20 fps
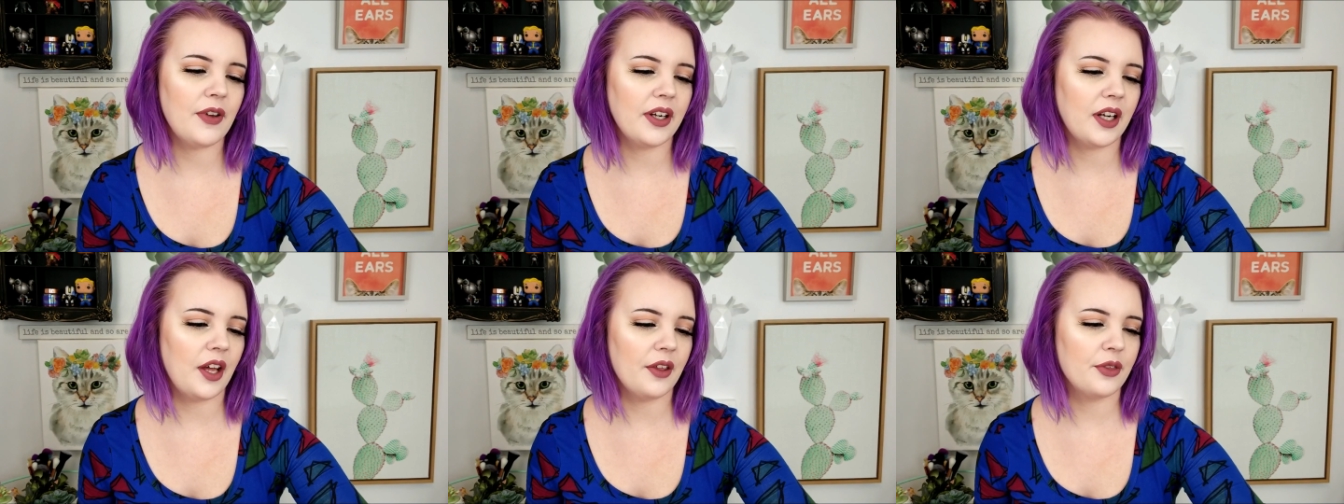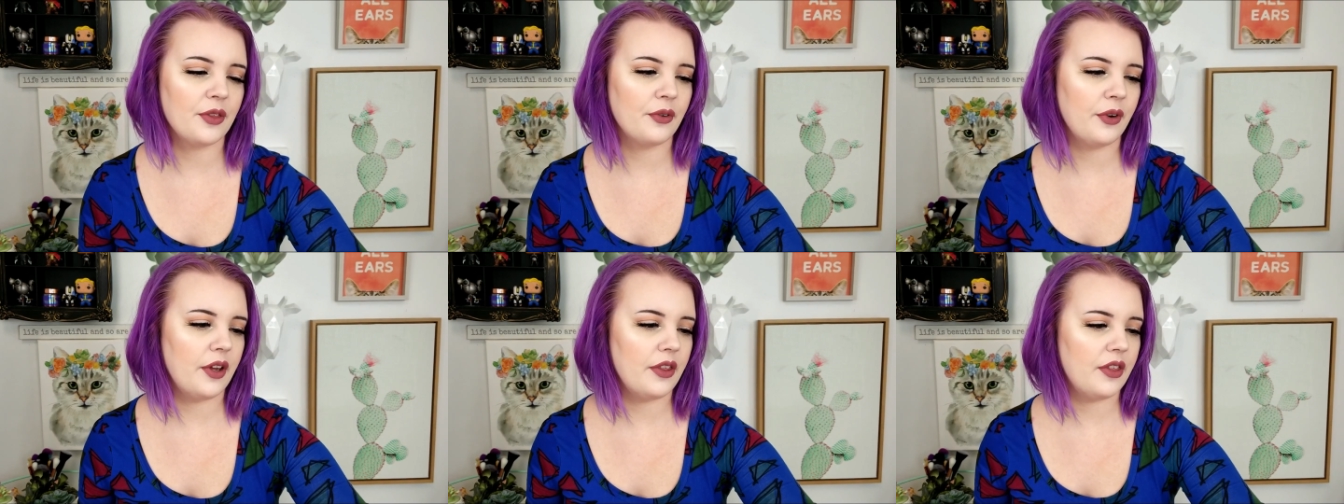I
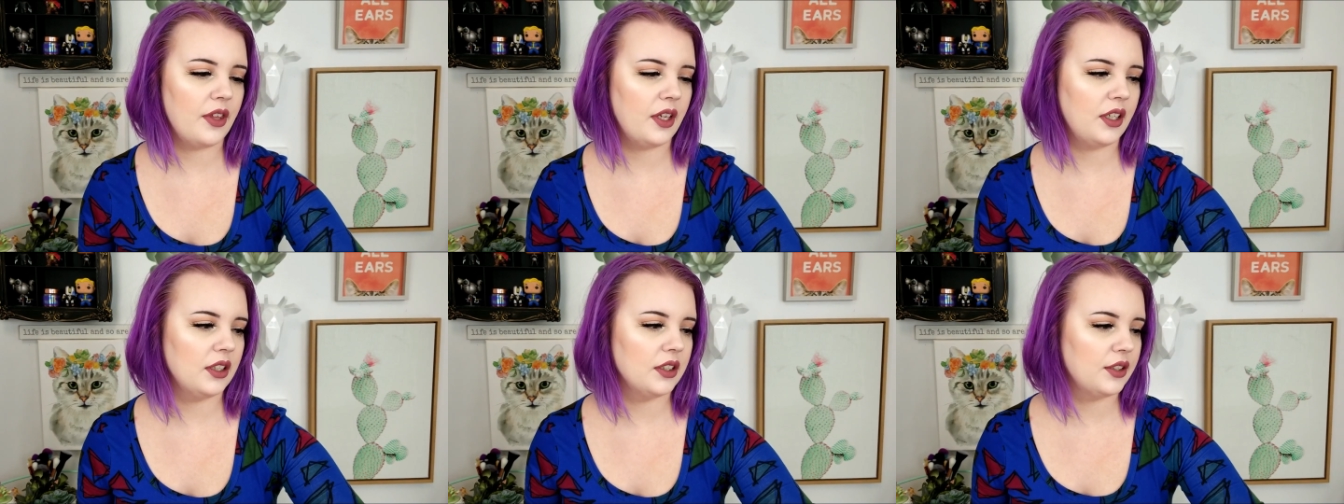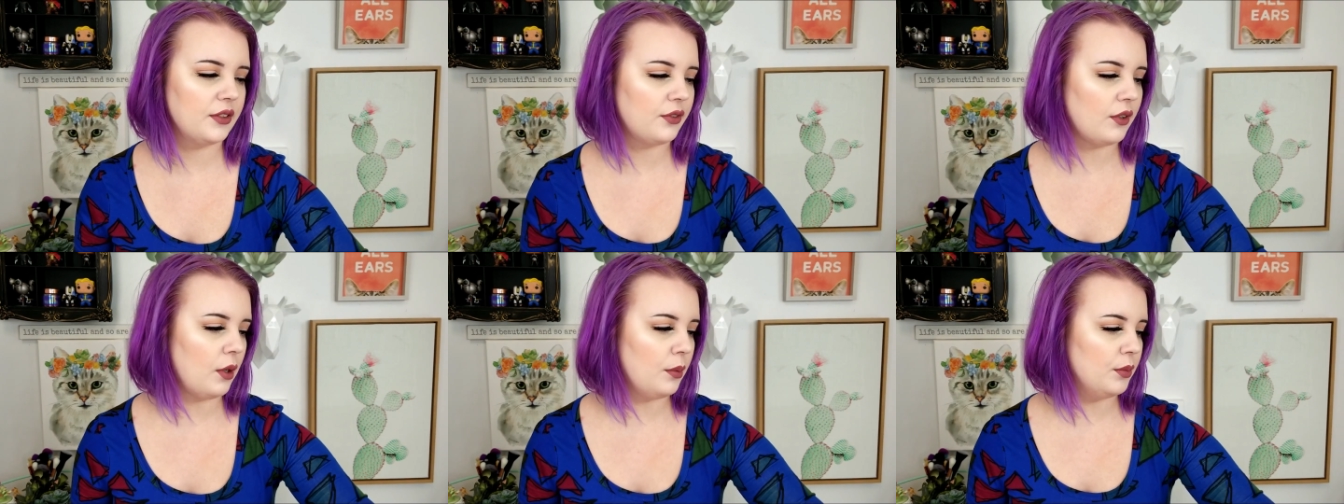got 3
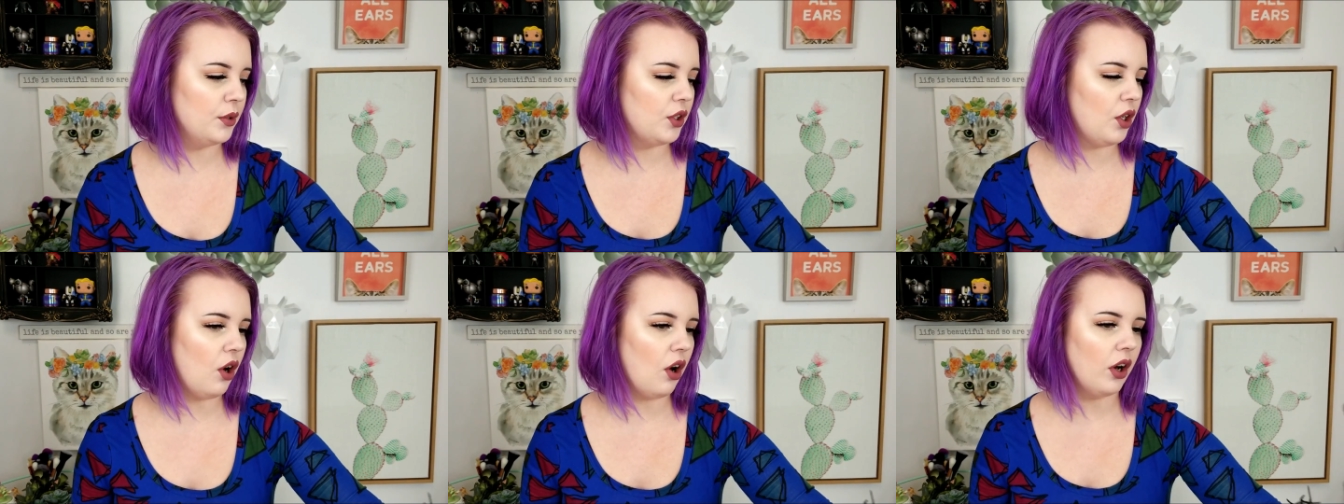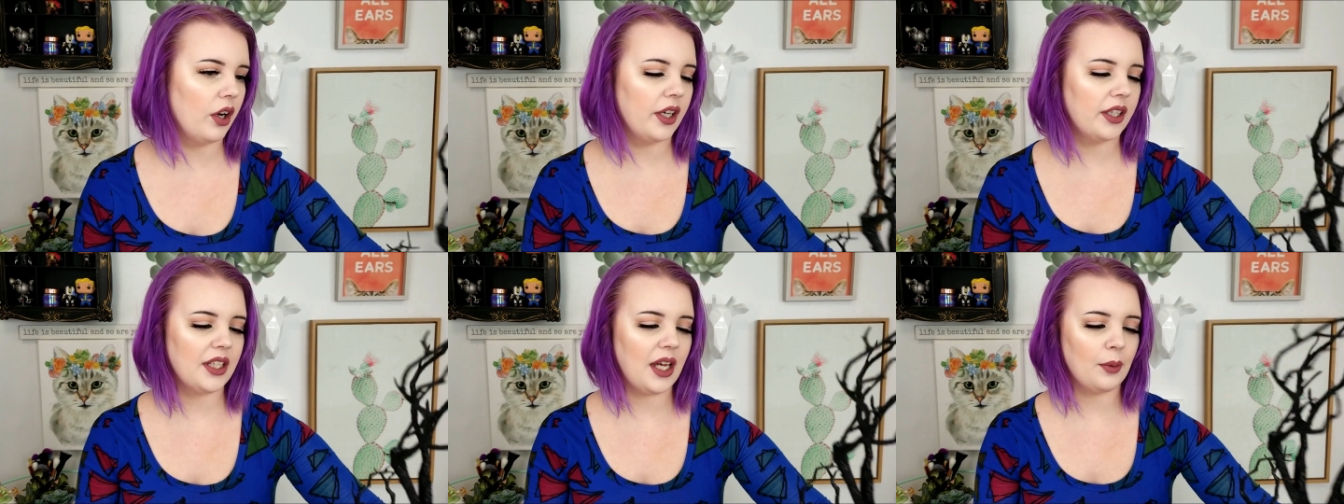things from
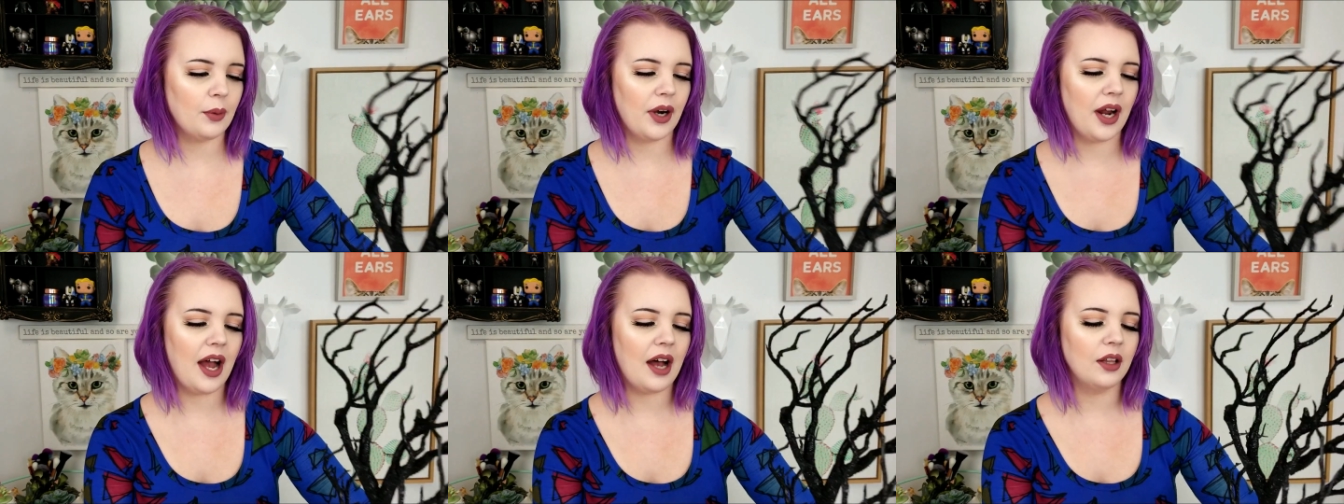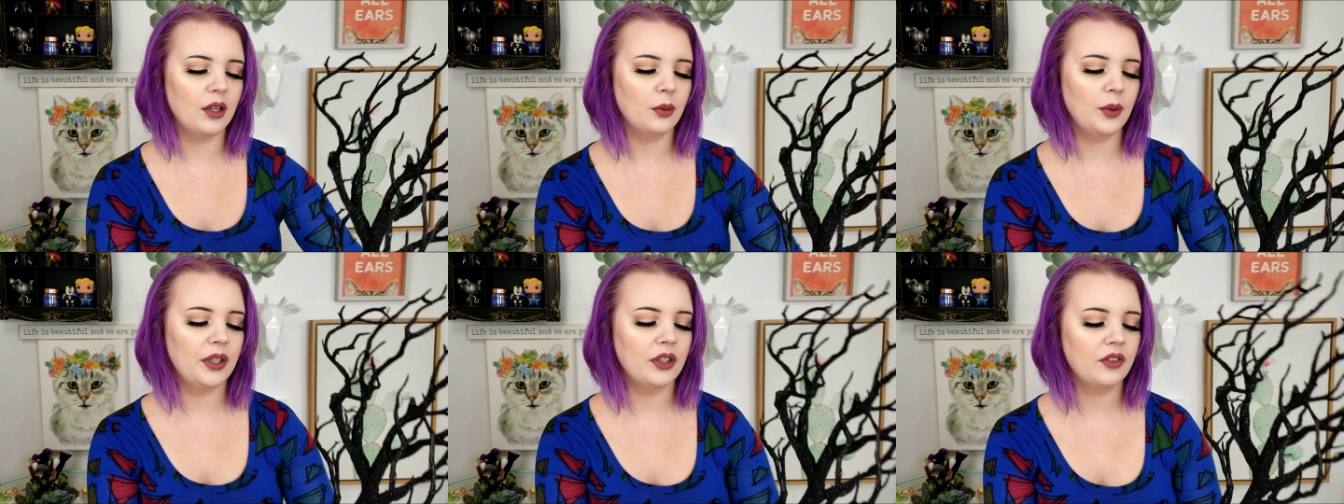Target that were
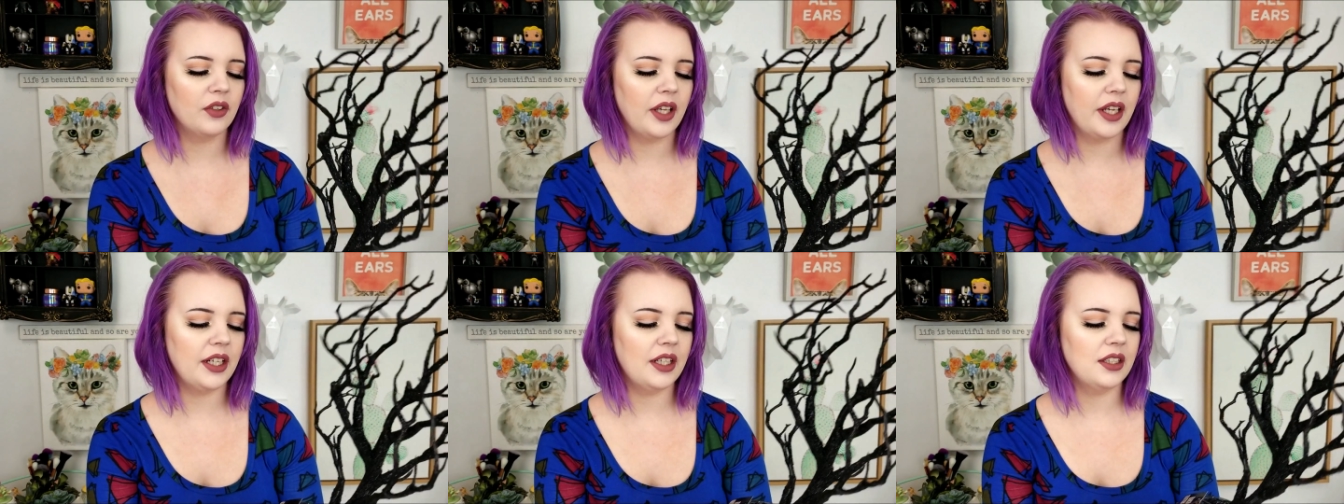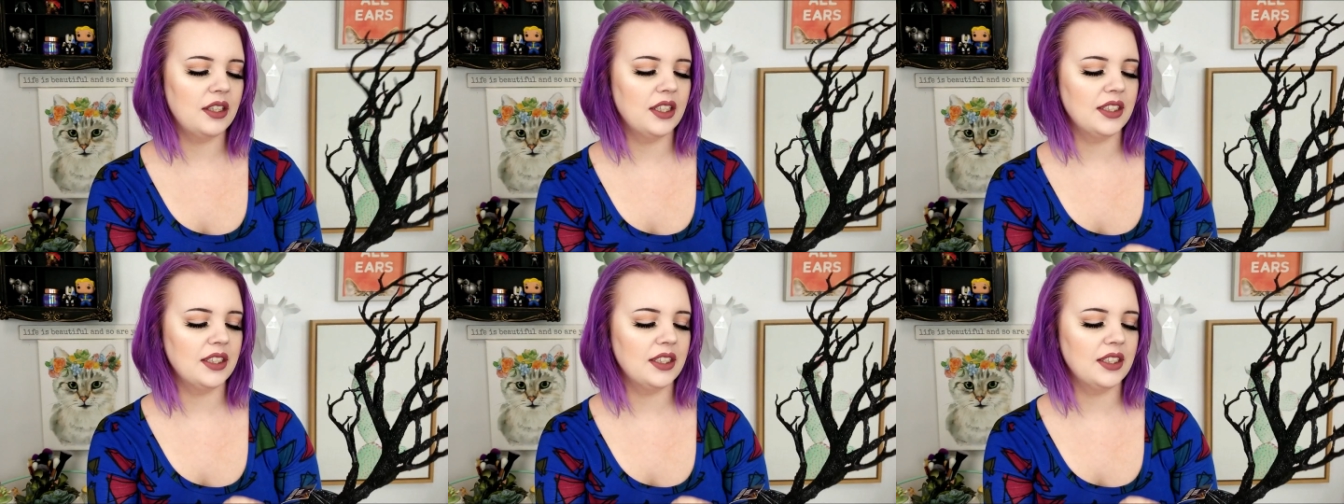Halloween related.